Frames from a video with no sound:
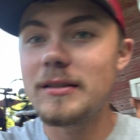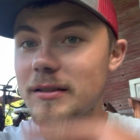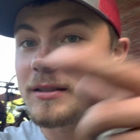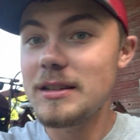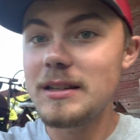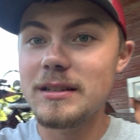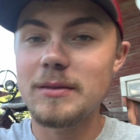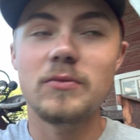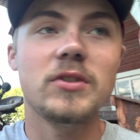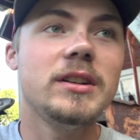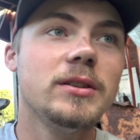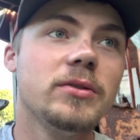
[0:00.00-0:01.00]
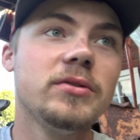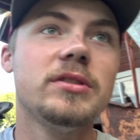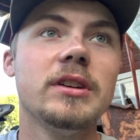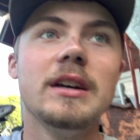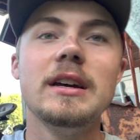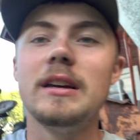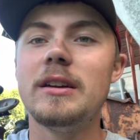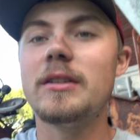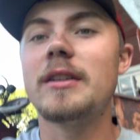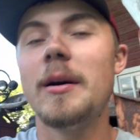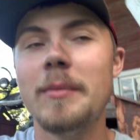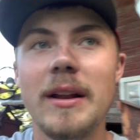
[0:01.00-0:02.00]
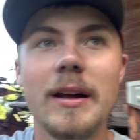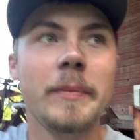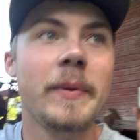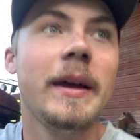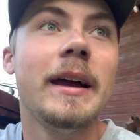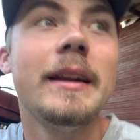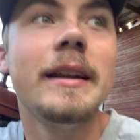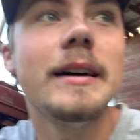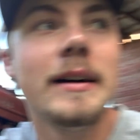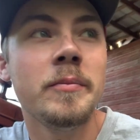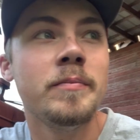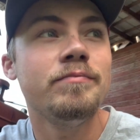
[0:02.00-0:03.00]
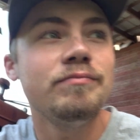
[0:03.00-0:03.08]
You'll see some videos here coming up, and